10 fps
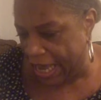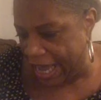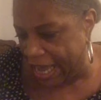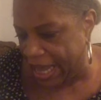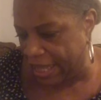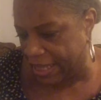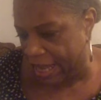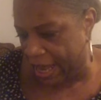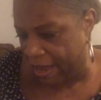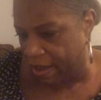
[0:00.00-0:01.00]

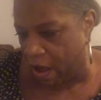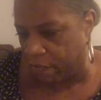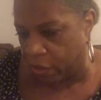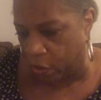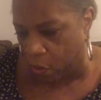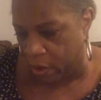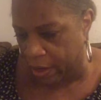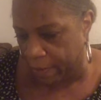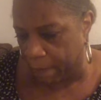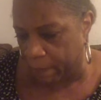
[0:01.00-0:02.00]
anything of the
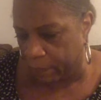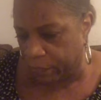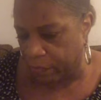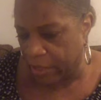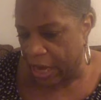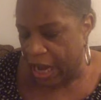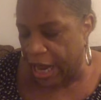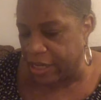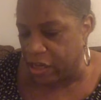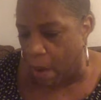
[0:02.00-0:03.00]
Lord.
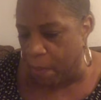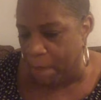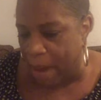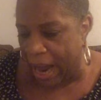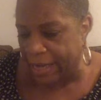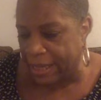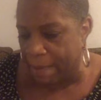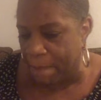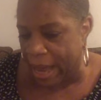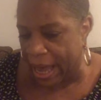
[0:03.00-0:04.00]
A double
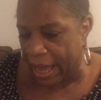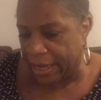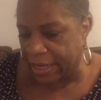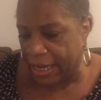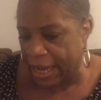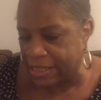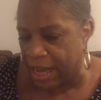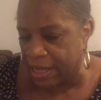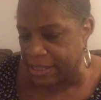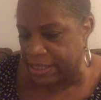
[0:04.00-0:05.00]
minded man is
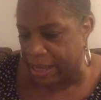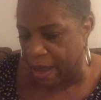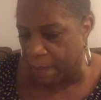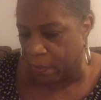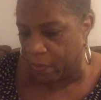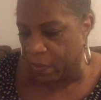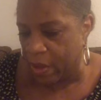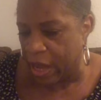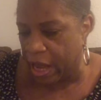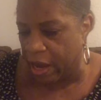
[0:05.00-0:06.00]
unstable
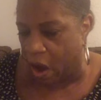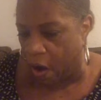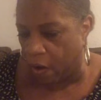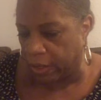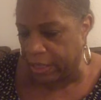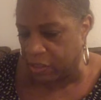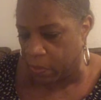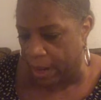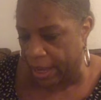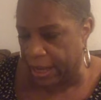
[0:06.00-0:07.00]
in all his
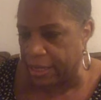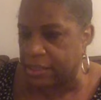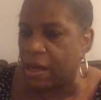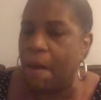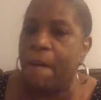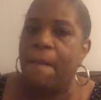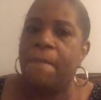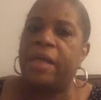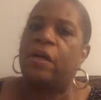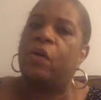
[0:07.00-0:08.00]
ways. May the